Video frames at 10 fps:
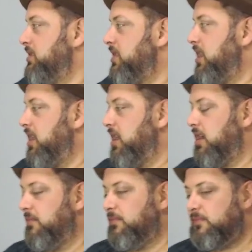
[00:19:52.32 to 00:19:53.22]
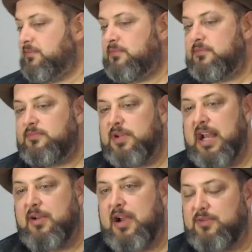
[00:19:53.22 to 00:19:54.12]
But
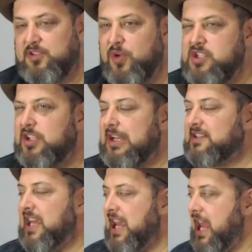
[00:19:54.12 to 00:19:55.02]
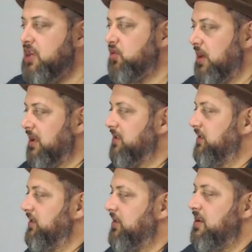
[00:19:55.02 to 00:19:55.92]
I was originally going to say
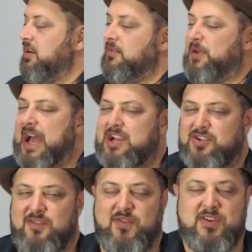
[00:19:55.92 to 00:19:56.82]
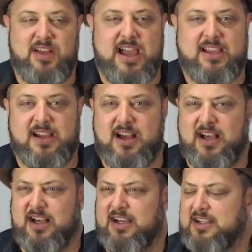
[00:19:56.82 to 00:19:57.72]
Hendrix, but I actually feel like
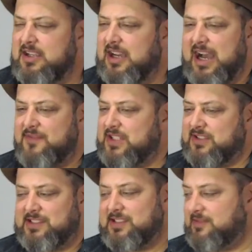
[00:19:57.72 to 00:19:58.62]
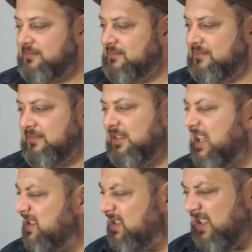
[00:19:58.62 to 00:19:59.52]
I've just
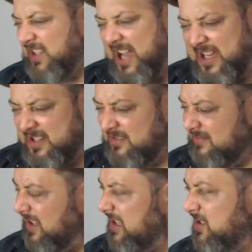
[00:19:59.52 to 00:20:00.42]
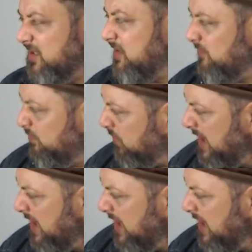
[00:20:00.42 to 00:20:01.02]
I just played